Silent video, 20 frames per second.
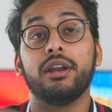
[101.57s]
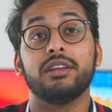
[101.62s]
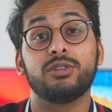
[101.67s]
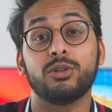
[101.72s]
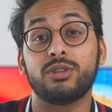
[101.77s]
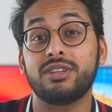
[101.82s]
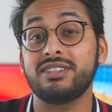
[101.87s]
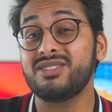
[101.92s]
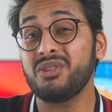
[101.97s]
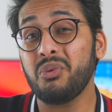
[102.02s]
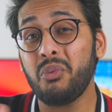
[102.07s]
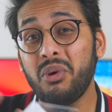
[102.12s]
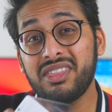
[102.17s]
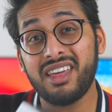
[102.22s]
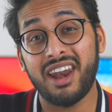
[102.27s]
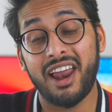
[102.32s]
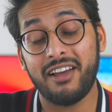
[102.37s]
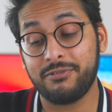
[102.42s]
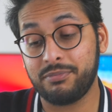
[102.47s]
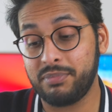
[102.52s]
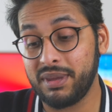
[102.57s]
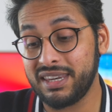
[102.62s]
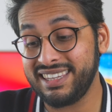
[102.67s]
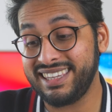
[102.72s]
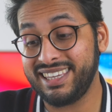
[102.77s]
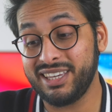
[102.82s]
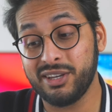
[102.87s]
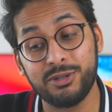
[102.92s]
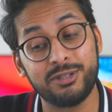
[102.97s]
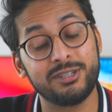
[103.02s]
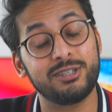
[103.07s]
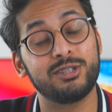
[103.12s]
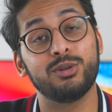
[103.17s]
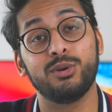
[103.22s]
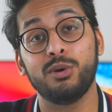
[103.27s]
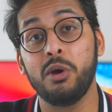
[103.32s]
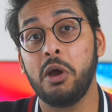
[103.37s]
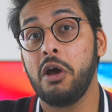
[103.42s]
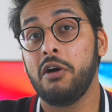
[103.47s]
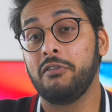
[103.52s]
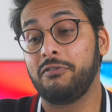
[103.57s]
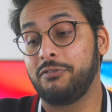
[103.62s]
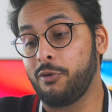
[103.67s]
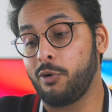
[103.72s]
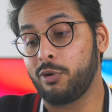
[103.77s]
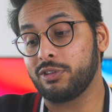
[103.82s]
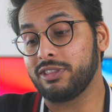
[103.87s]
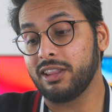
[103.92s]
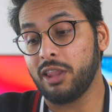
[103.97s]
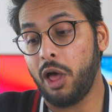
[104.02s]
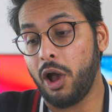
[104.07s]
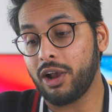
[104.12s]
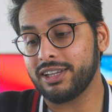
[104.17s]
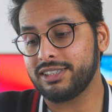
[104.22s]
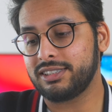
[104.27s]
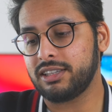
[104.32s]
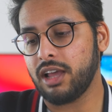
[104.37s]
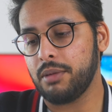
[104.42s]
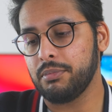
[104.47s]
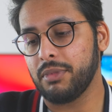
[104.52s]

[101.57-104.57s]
So this is the one that I've been used to for the longest time.